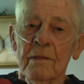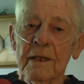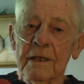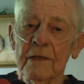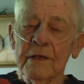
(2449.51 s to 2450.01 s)

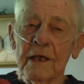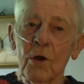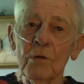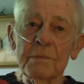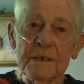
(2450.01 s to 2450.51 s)
they got they got
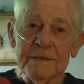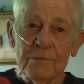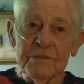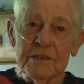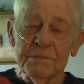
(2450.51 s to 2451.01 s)
hold of me because
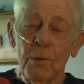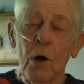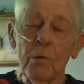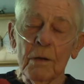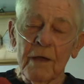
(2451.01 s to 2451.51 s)
I was a
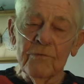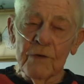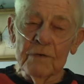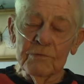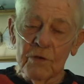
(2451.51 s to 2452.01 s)
small one. My
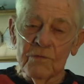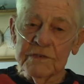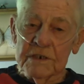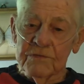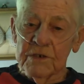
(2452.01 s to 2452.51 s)
friend was over
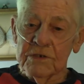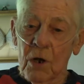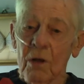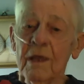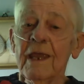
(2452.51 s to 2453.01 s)
six feet
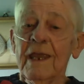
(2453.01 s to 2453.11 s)
tall.